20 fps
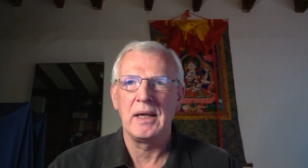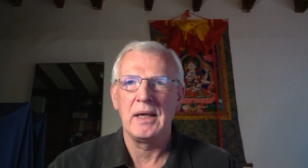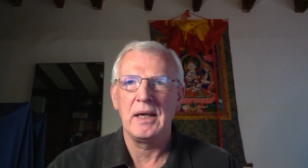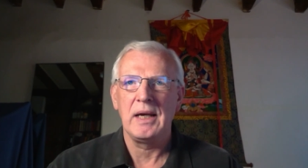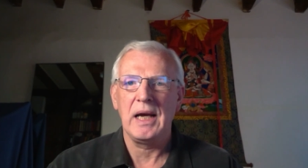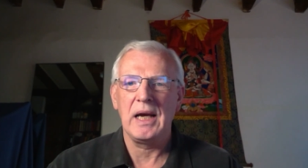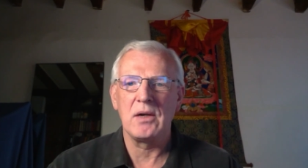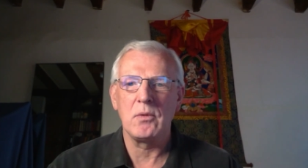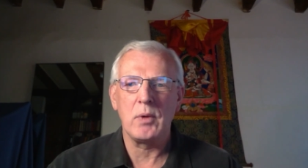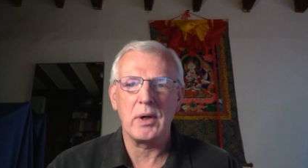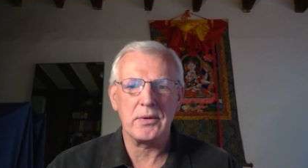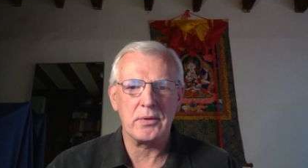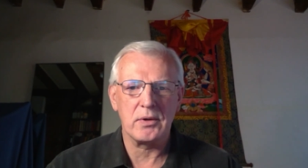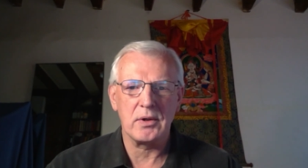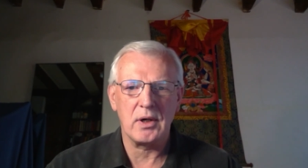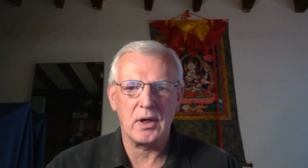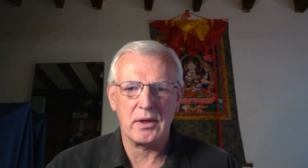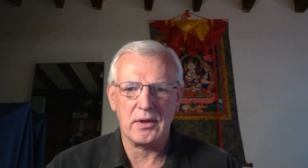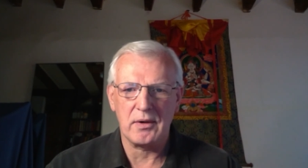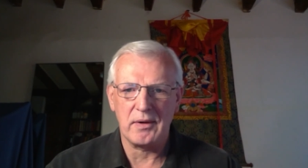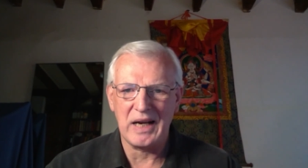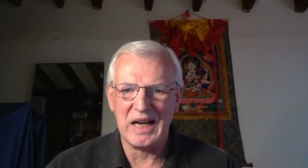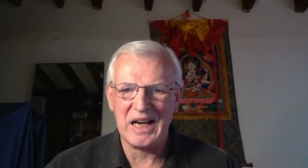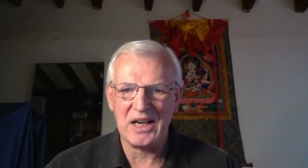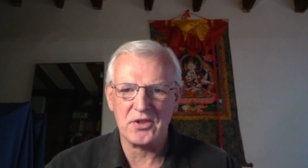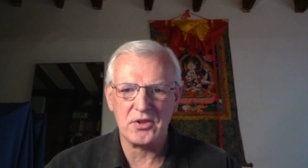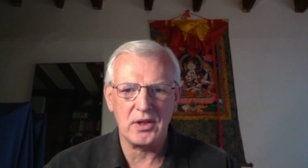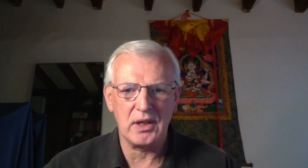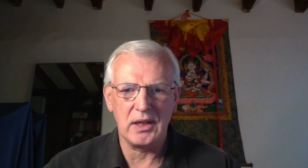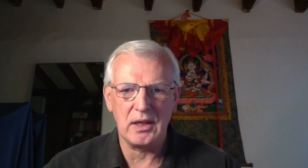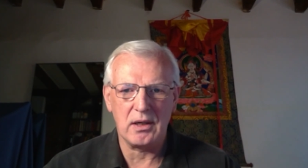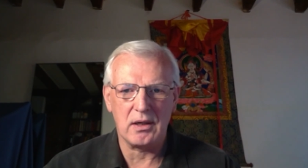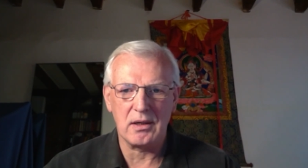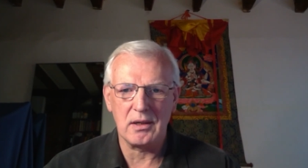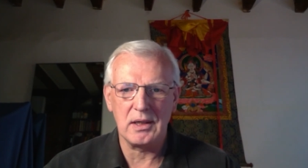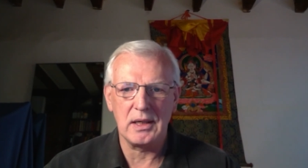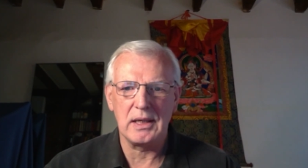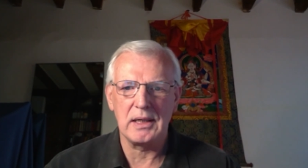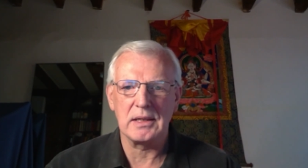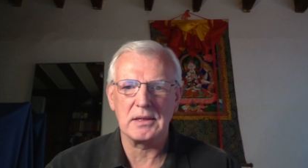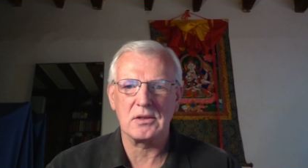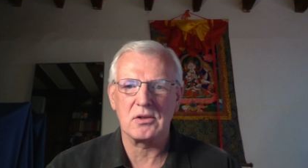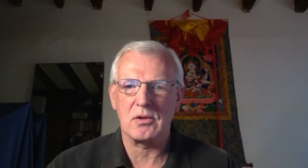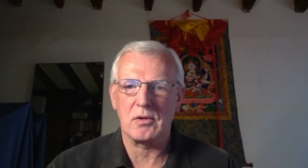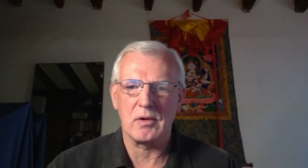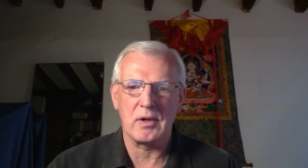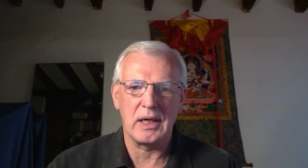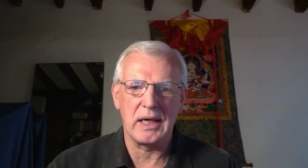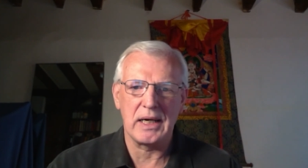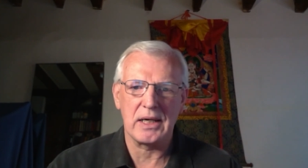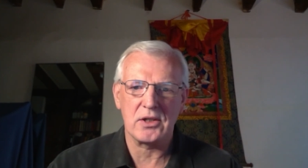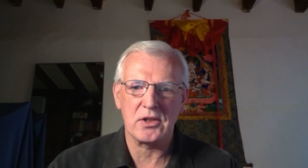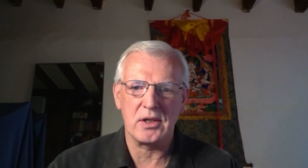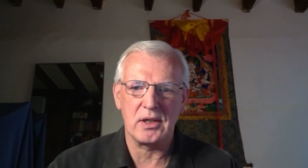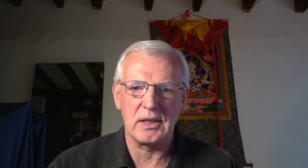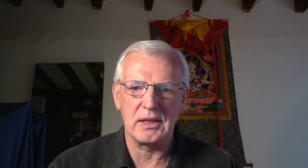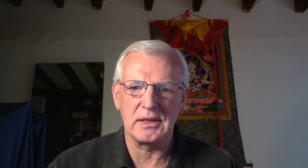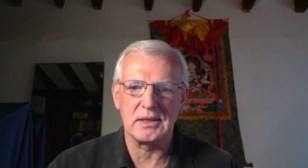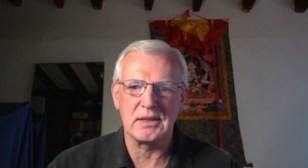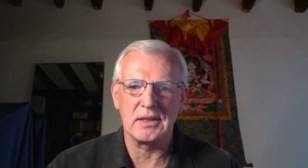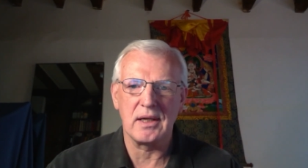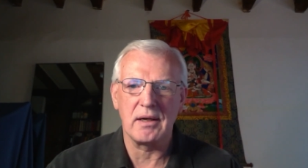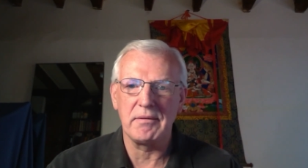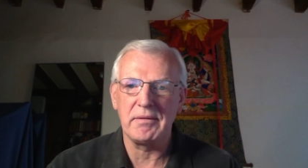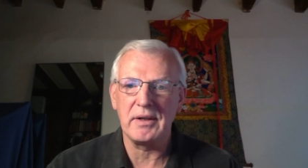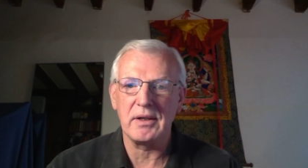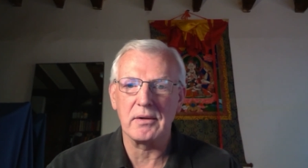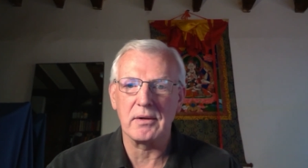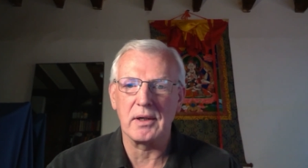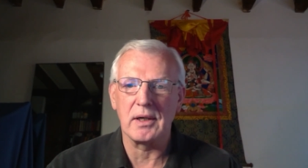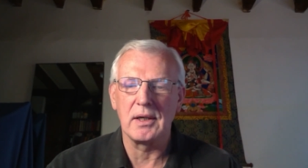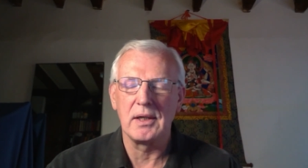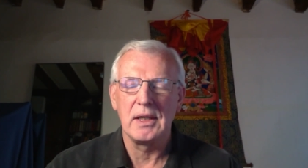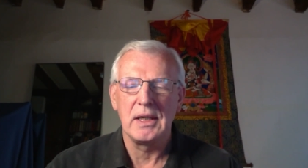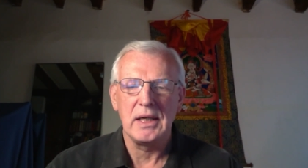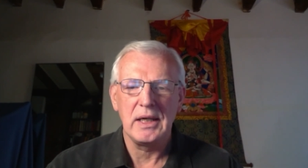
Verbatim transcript: and whether or not they're actually Arhats or actually Stavira.